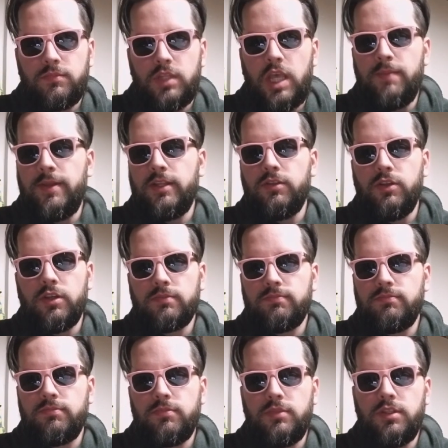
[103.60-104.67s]
Hey, man, look,
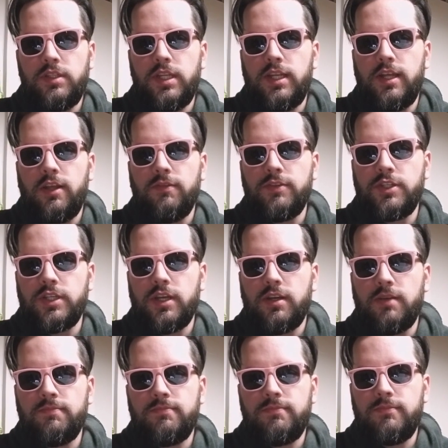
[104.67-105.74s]
you did a hell of a
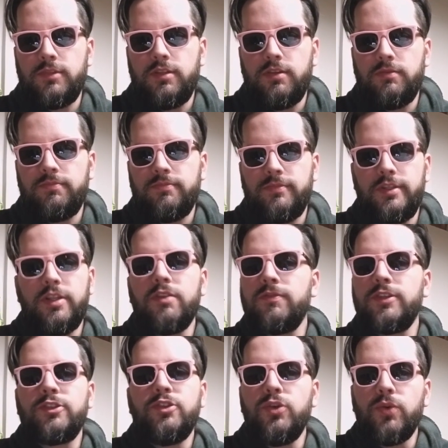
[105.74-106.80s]
job. You know, neither of
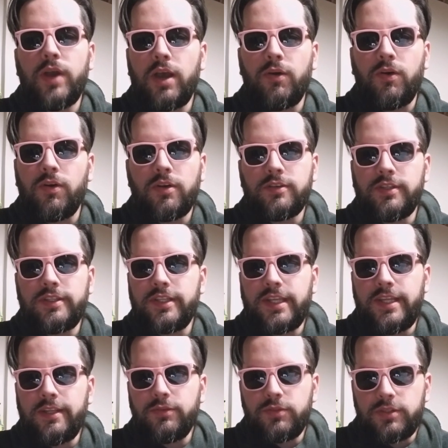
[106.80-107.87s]
us knew how hard the
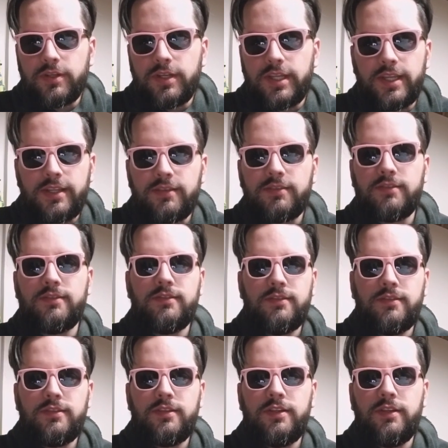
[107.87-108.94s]
tequila was going to hit.
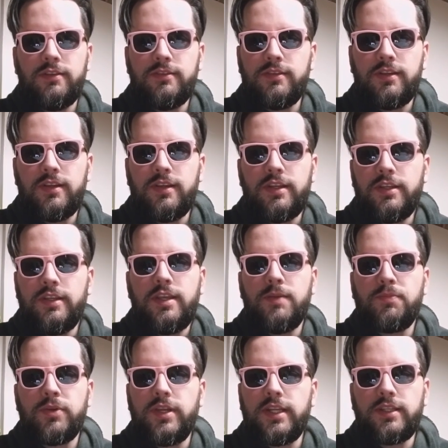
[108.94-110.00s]
You know, you
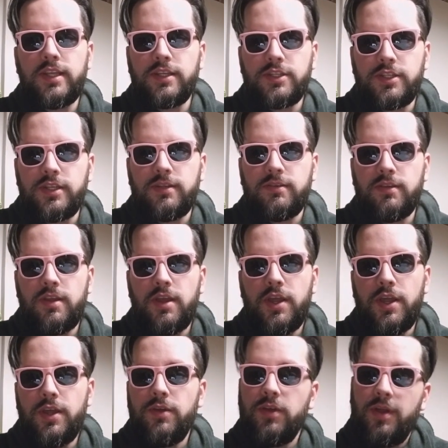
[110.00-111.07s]
can't predict that shit.
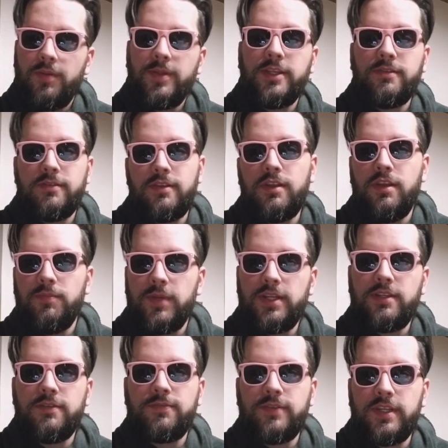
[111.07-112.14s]
I mean, in my
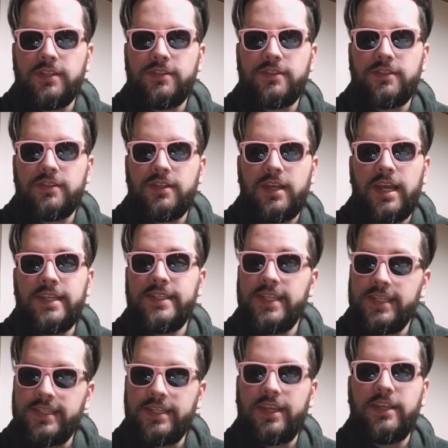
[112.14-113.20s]
defense, I
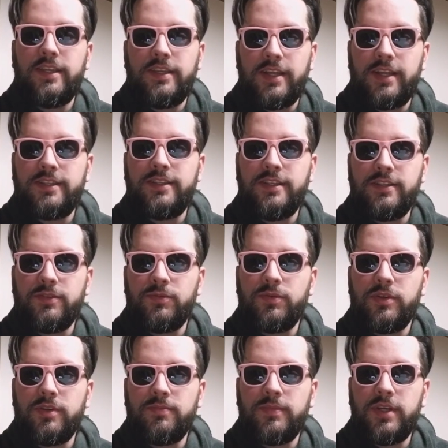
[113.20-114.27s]
did tell you not to eat the
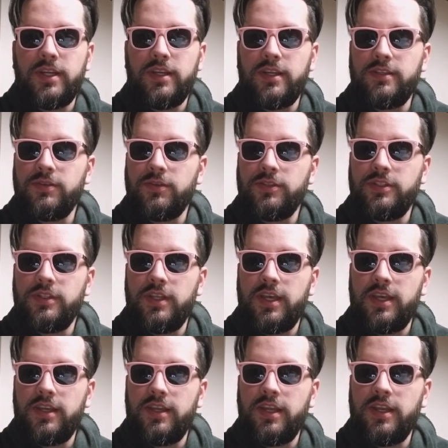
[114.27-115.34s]
worm. I, I told you
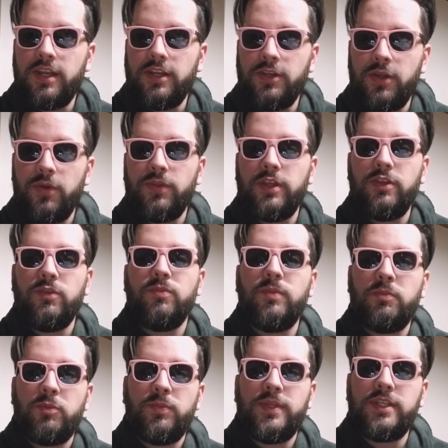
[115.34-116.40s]
that, and I know that you
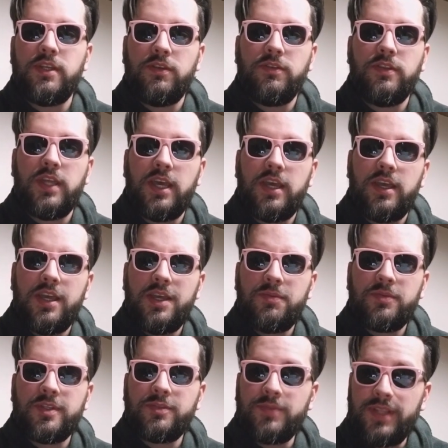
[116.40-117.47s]
remember me telling you that
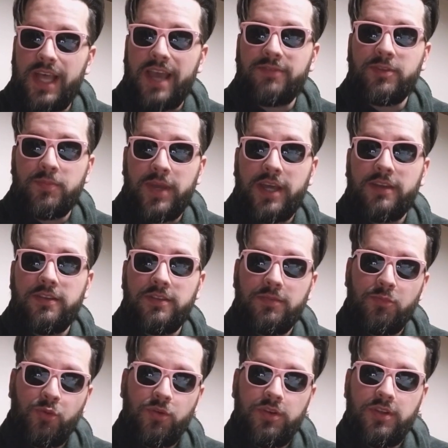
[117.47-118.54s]
because we laughed about it in the
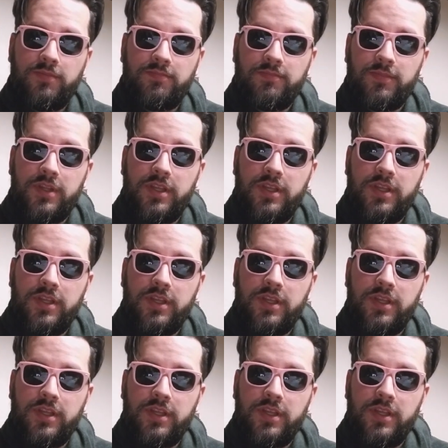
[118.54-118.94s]
morning.